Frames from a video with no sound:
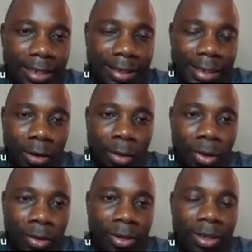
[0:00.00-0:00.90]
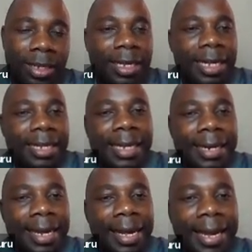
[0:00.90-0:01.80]
this is the second one. Then
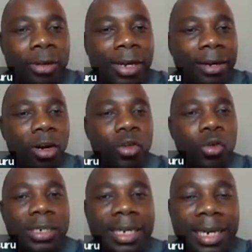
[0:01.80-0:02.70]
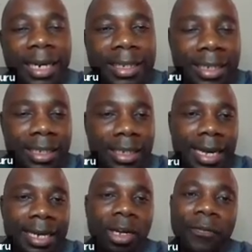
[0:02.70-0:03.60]
again, you can also delete
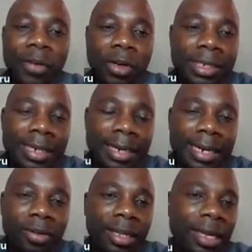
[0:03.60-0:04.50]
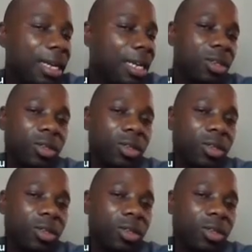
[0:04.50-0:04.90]
any of your design that you think is